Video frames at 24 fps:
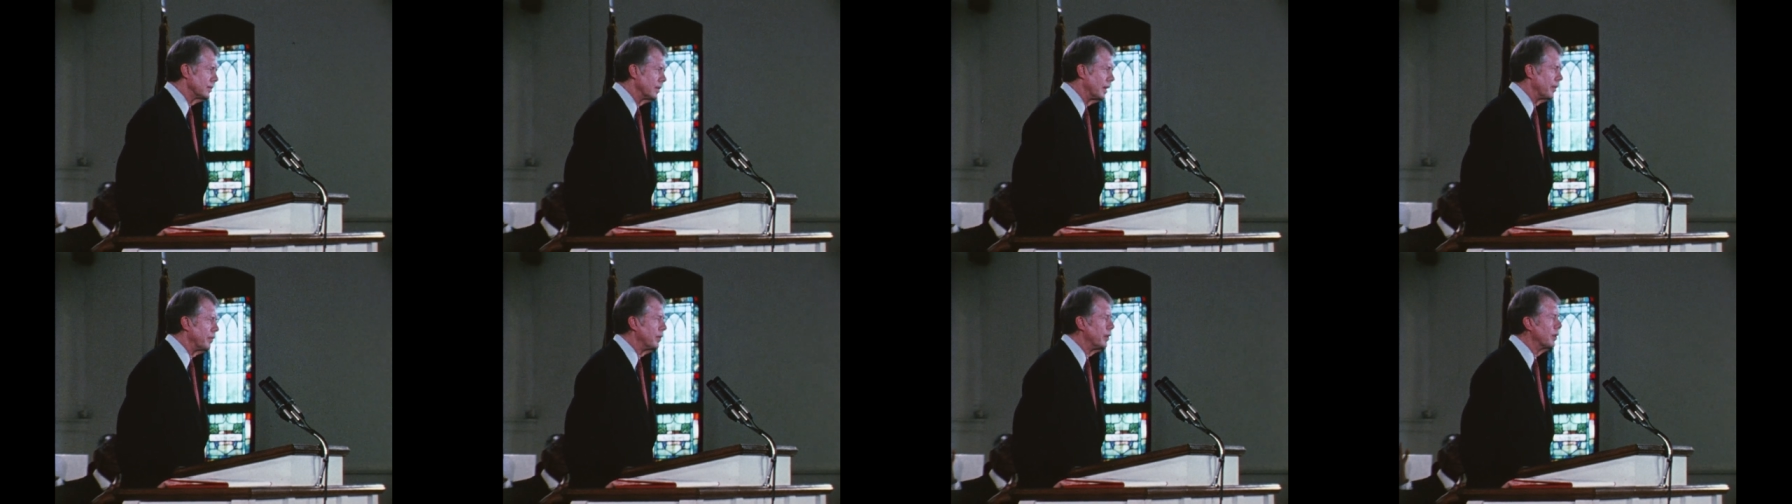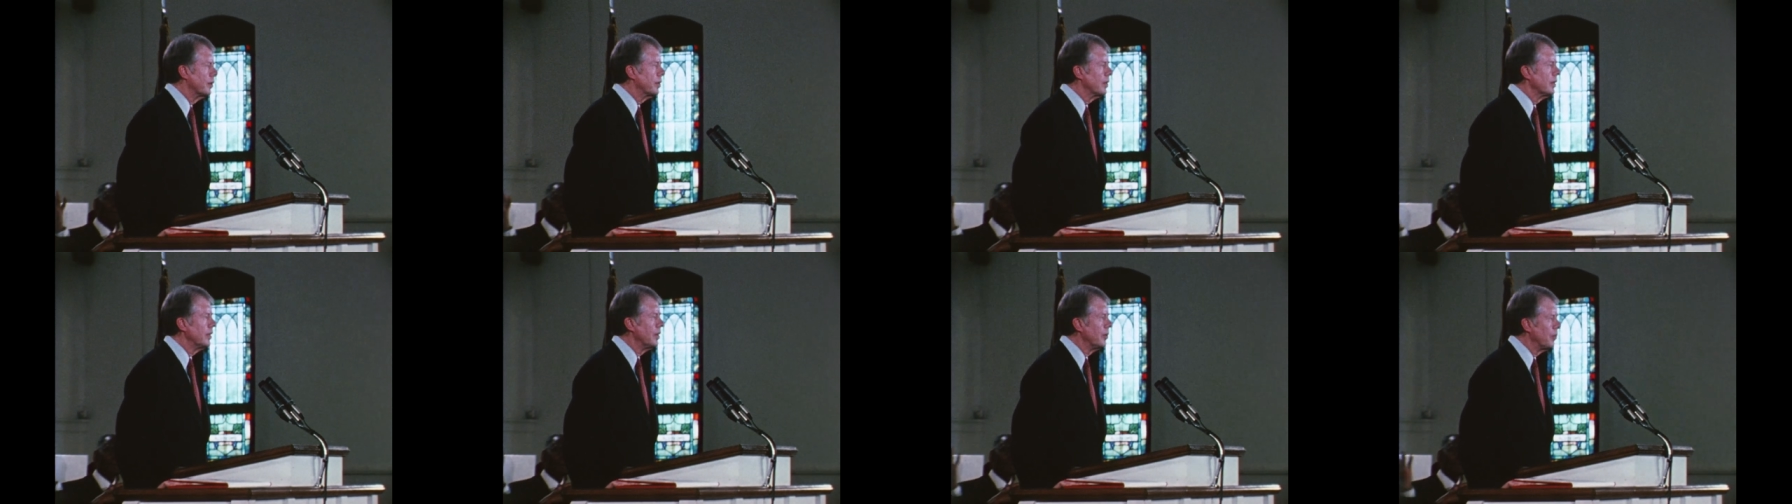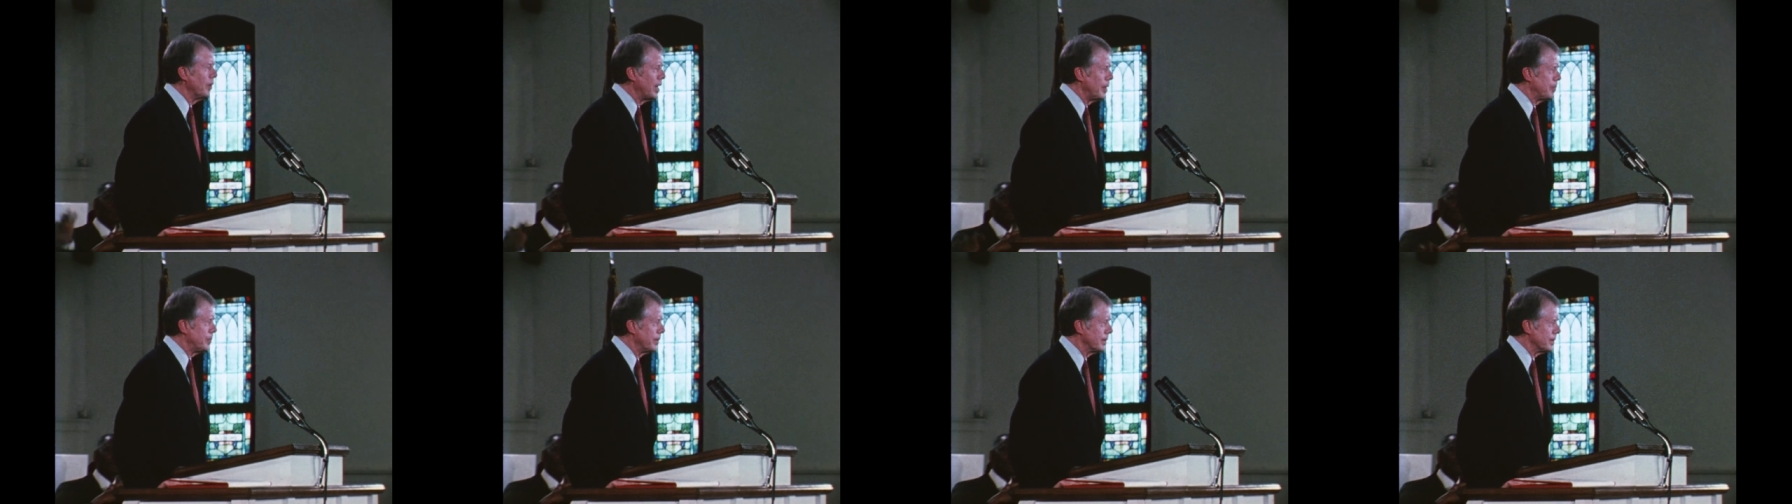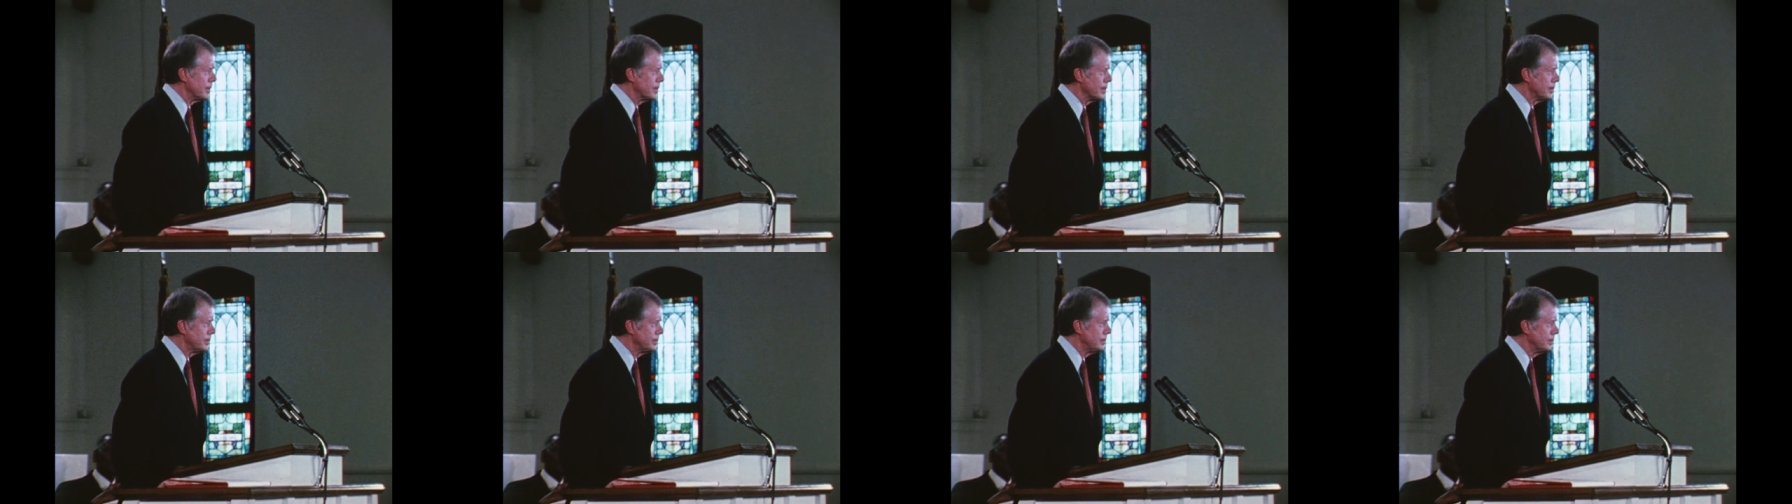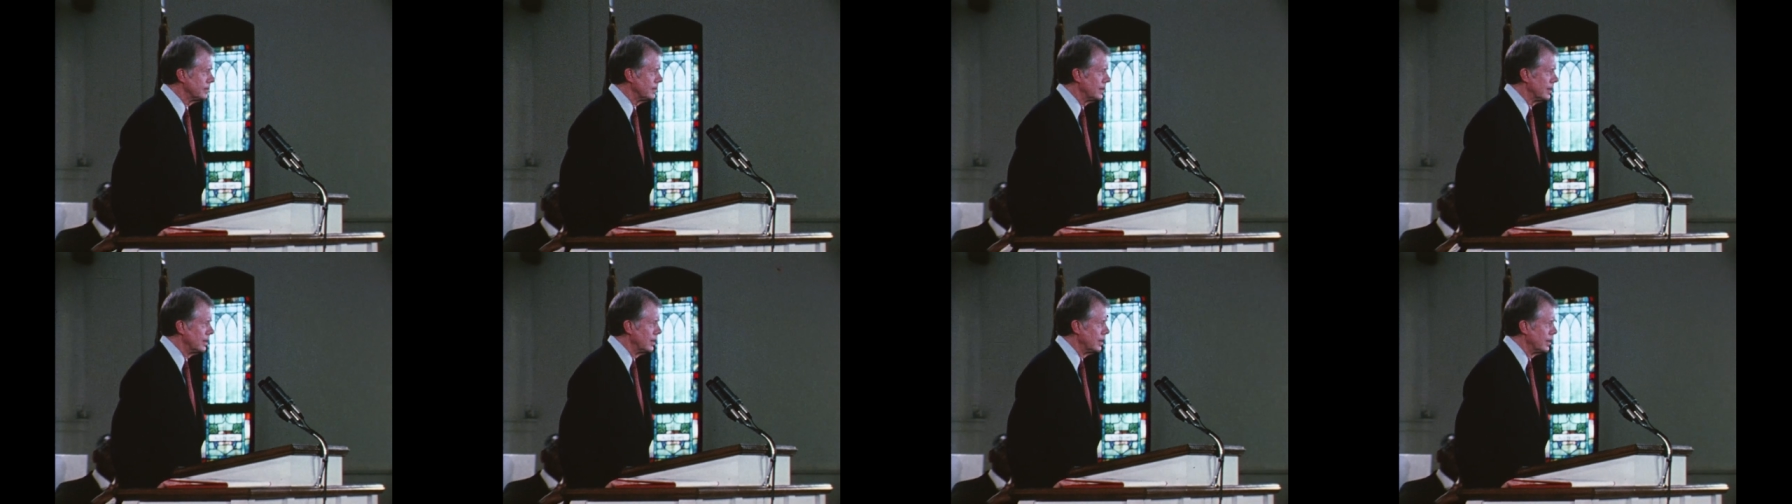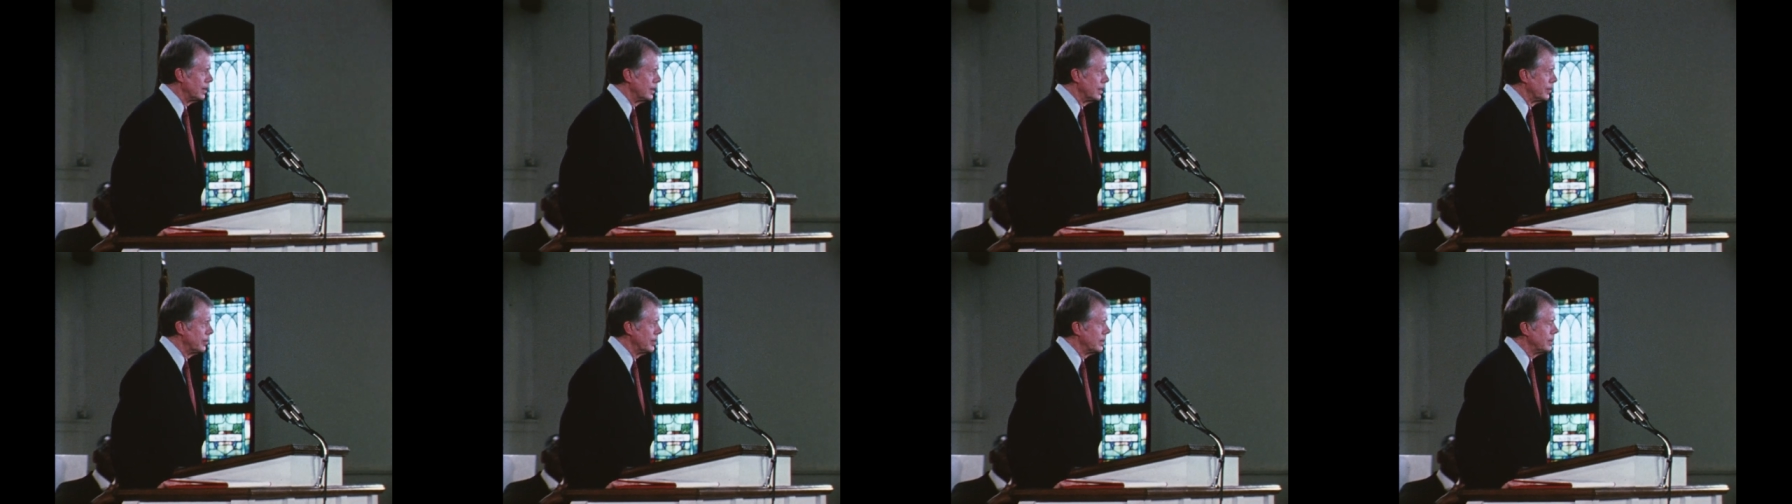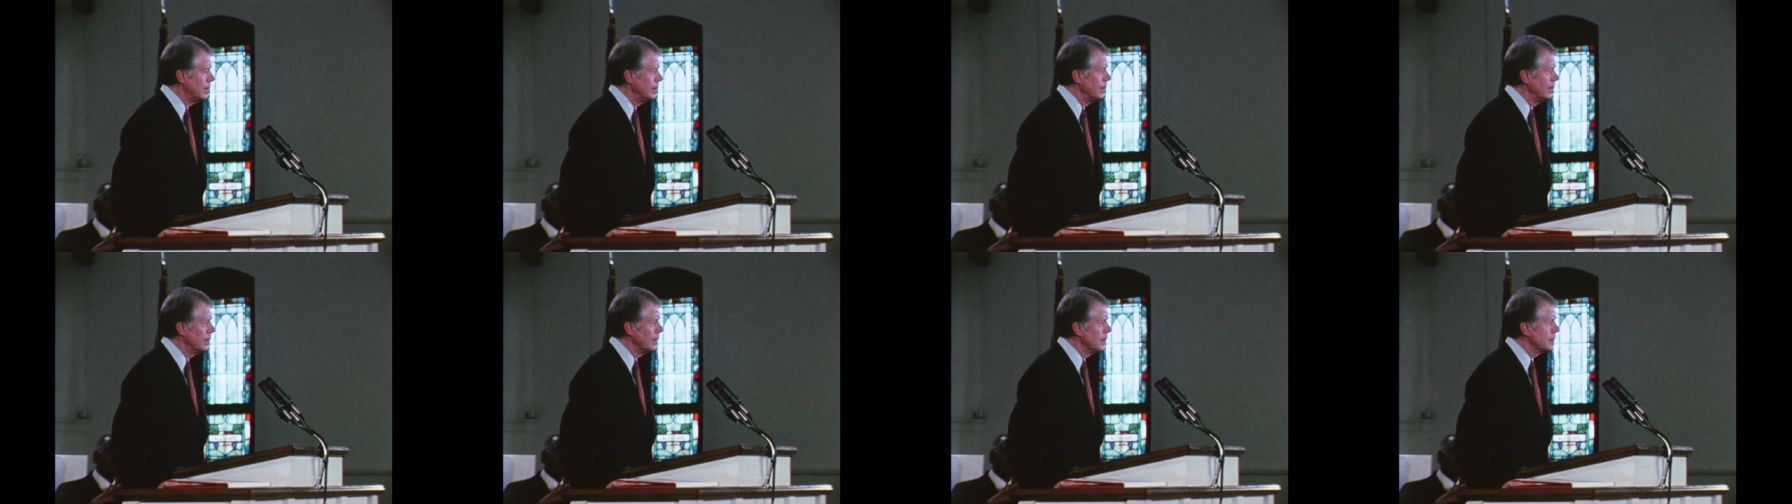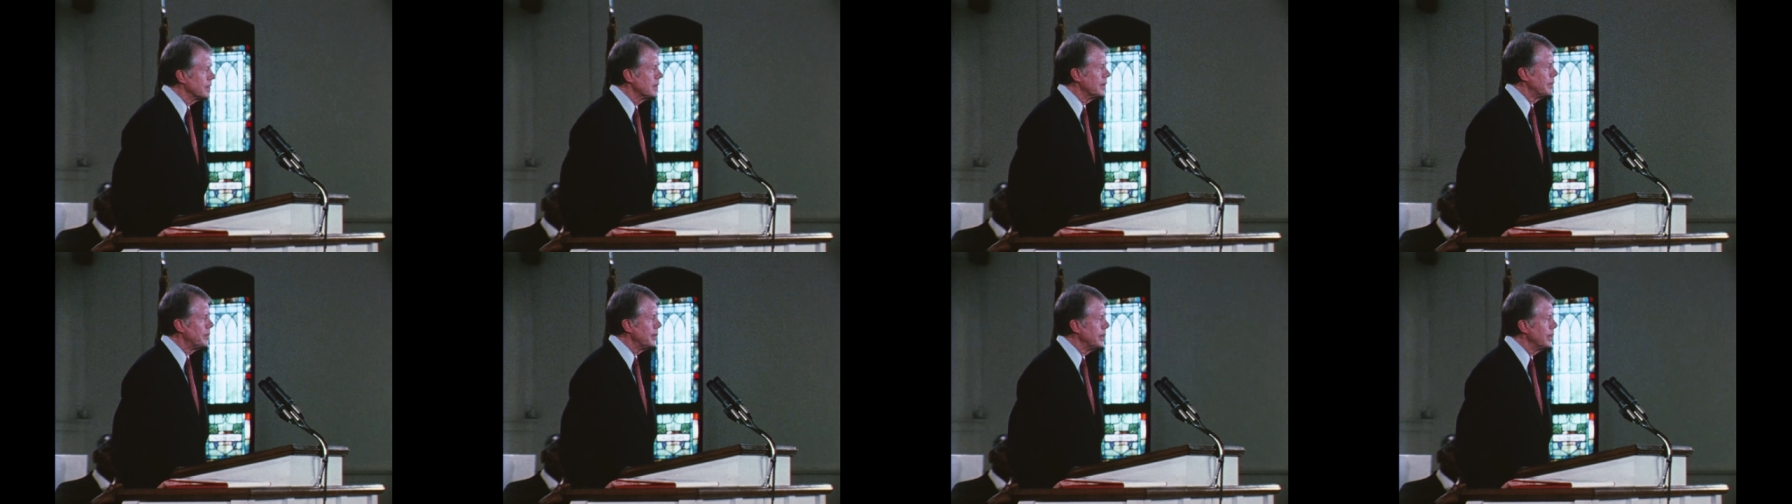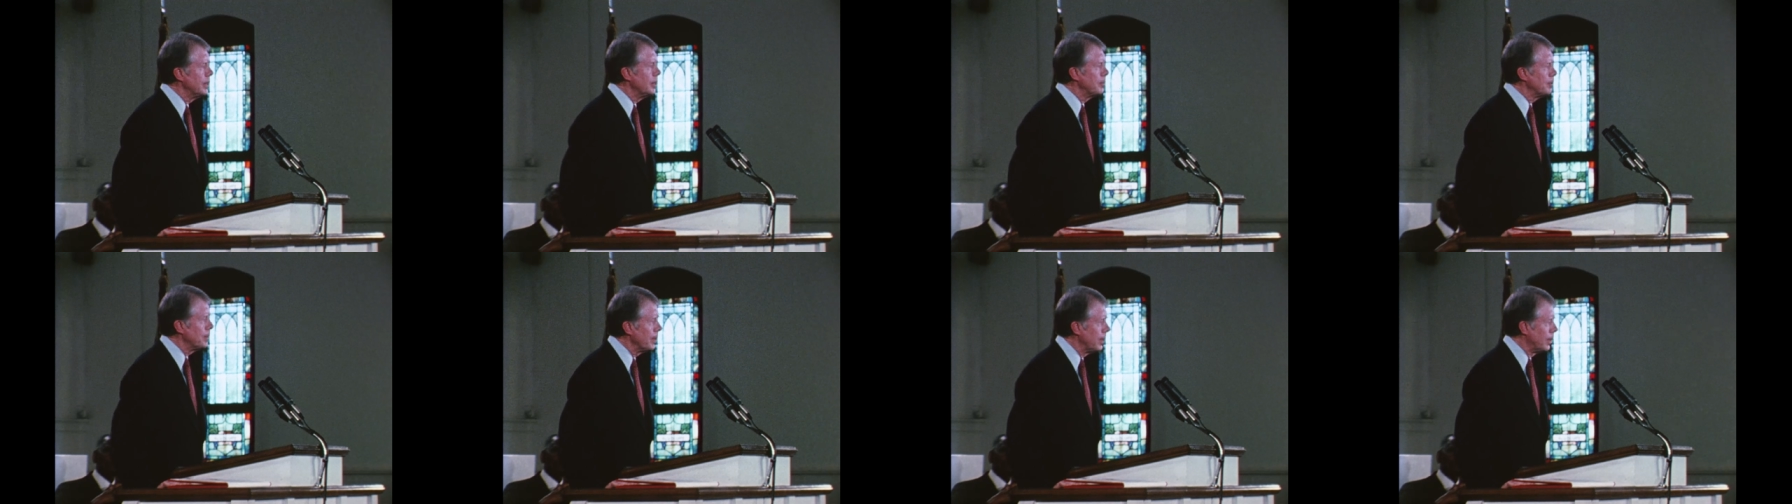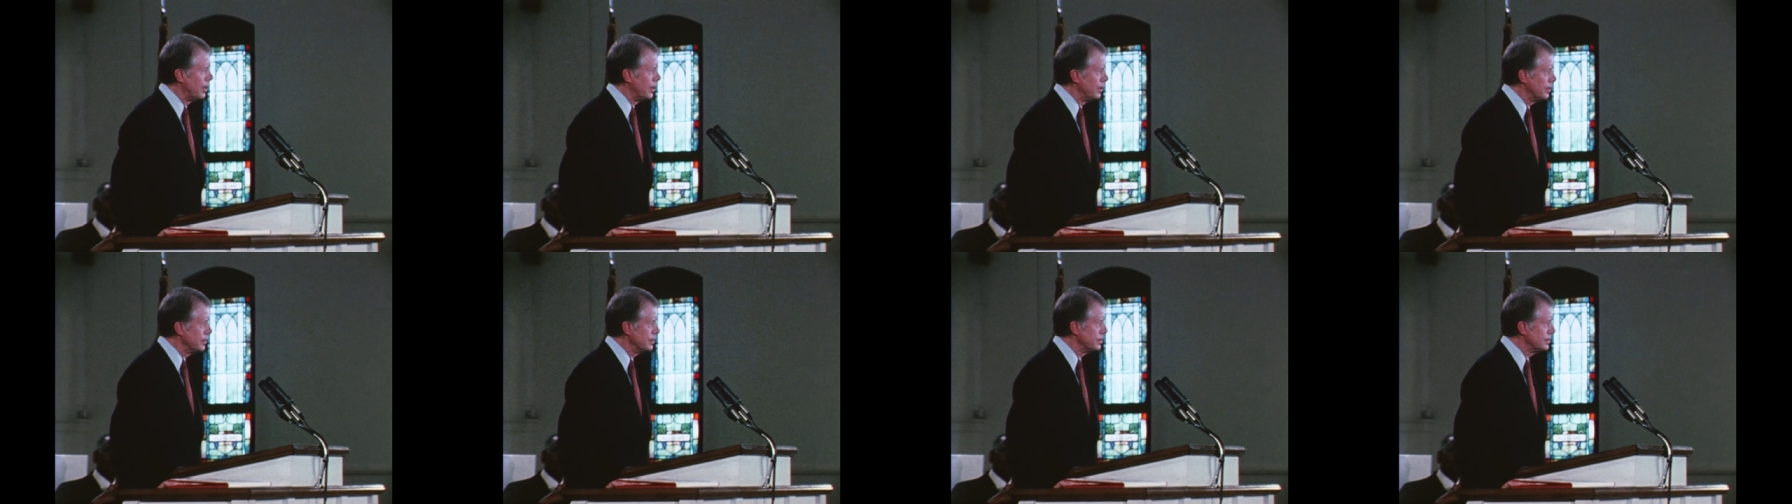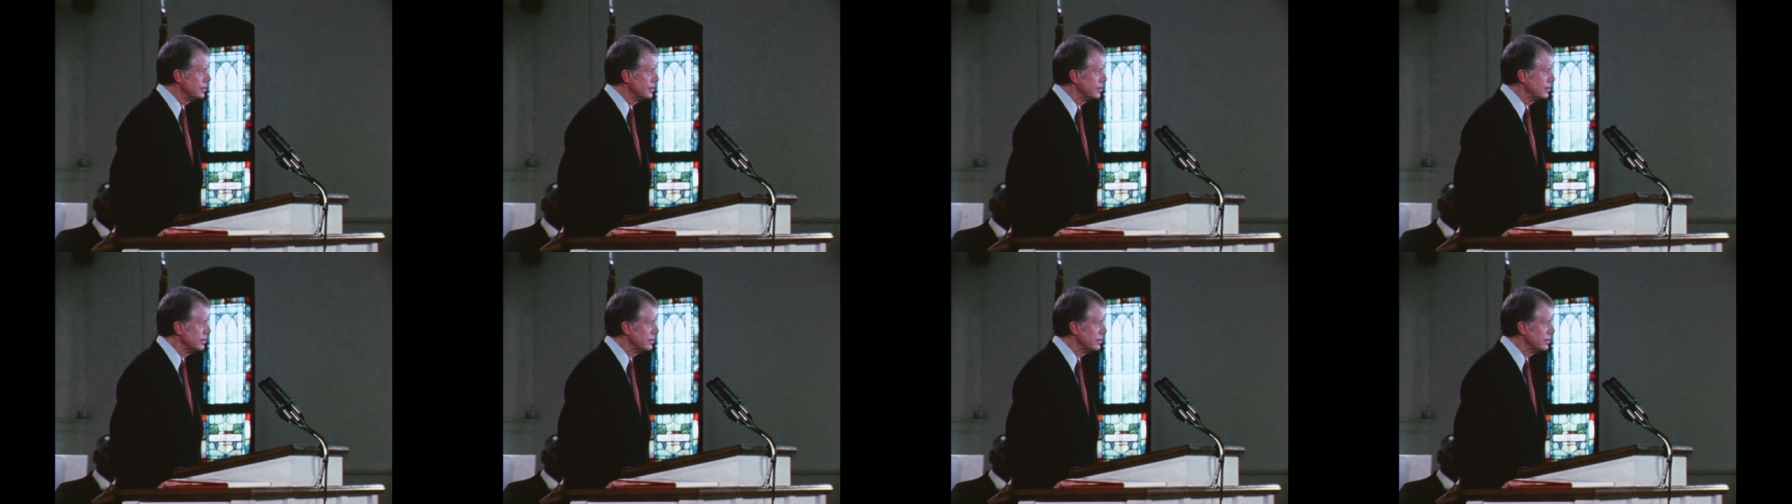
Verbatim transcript: of nuclear weapons. It would deal a severe blow